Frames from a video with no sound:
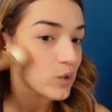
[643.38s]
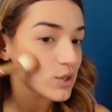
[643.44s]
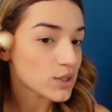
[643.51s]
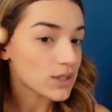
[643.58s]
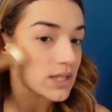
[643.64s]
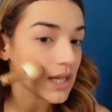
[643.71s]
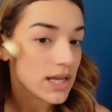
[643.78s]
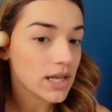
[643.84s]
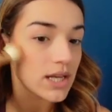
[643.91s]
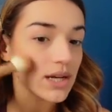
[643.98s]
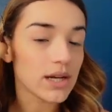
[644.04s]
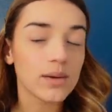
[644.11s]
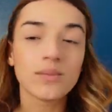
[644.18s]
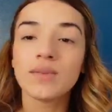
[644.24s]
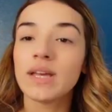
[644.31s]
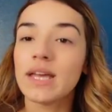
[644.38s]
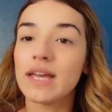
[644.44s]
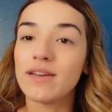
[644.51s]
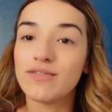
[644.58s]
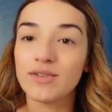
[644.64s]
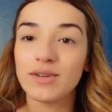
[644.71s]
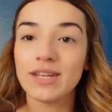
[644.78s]
stay here.
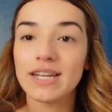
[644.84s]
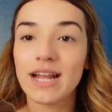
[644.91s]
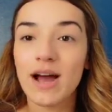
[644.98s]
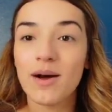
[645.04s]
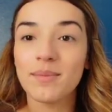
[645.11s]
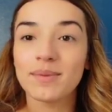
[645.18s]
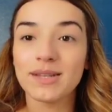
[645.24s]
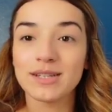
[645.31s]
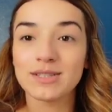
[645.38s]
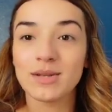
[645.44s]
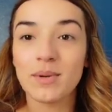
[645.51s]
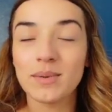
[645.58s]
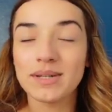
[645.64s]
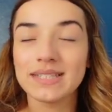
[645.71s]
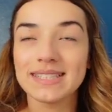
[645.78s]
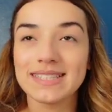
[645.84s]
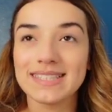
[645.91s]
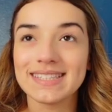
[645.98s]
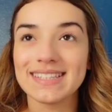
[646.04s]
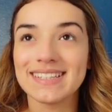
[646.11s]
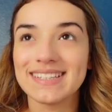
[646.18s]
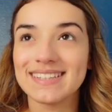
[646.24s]
If you need help, there's
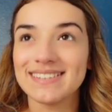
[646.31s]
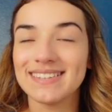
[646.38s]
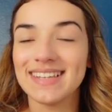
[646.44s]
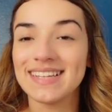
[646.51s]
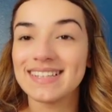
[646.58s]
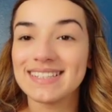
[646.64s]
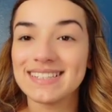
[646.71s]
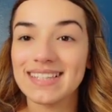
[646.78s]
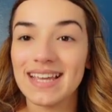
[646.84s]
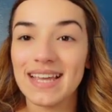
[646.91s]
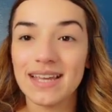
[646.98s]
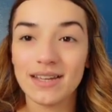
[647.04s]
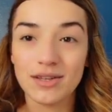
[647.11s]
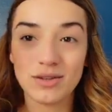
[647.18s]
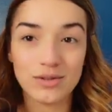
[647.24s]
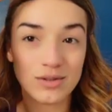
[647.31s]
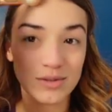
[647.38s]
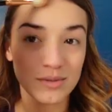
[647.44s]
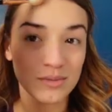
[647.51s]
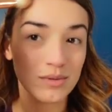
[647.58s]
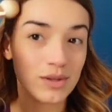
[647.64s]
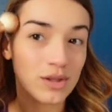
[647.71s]
always like the saying, you
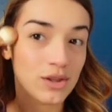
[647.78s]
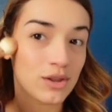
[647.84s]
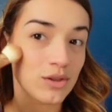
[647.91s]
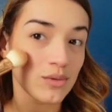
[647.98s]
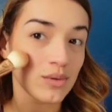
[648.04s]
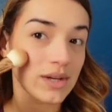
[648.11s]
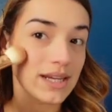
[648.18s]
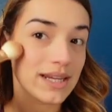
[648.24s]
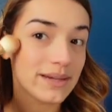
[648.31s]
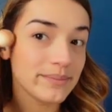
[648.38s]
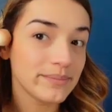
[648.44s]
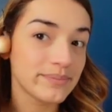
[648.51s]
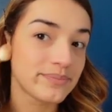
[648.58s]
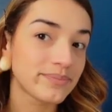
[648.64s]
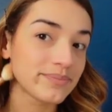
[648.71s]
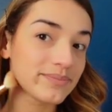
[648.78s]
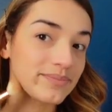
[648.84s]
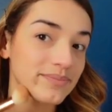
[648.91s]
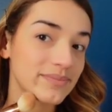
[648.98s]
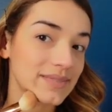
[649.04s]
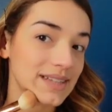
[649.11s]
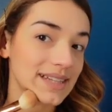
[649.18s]
do the 3
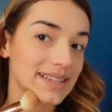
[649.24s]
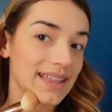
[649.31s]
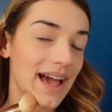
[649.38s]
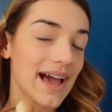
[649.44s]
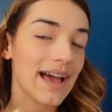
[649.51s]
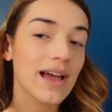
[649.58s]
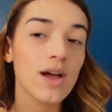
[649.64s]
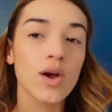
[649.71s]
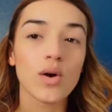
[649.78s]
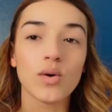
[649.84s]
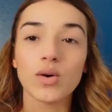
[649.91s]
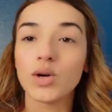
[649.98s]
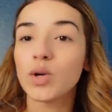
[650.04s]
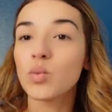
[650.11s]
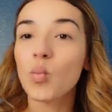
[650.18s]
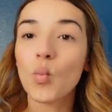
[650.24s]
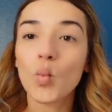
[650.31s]
like that, or